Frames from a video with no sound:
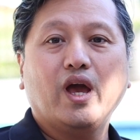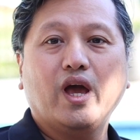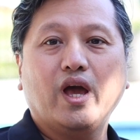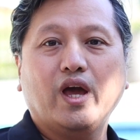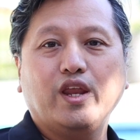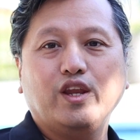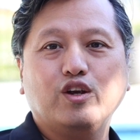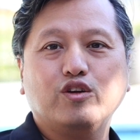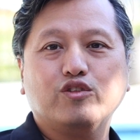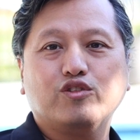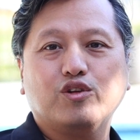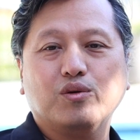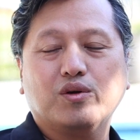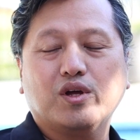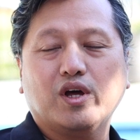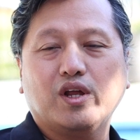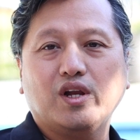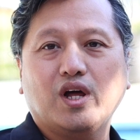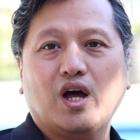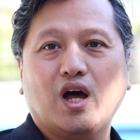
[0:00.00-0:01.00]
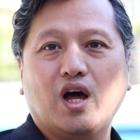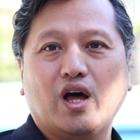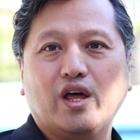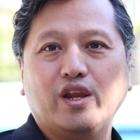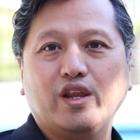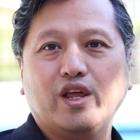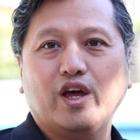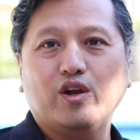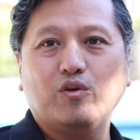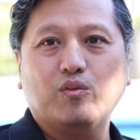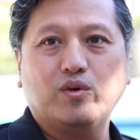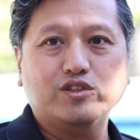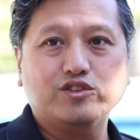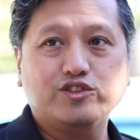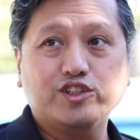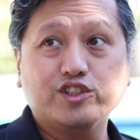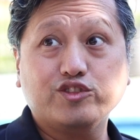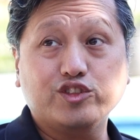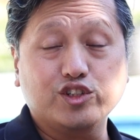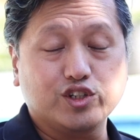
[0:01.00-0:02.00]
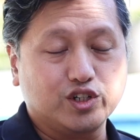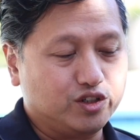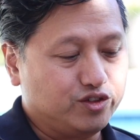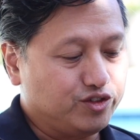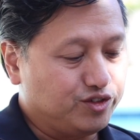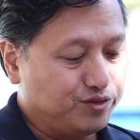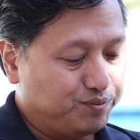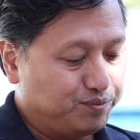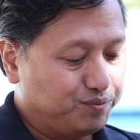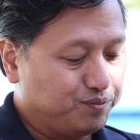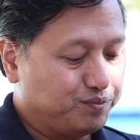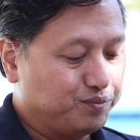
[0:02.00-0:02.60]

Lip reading: And here's low cut on at 160 hertz.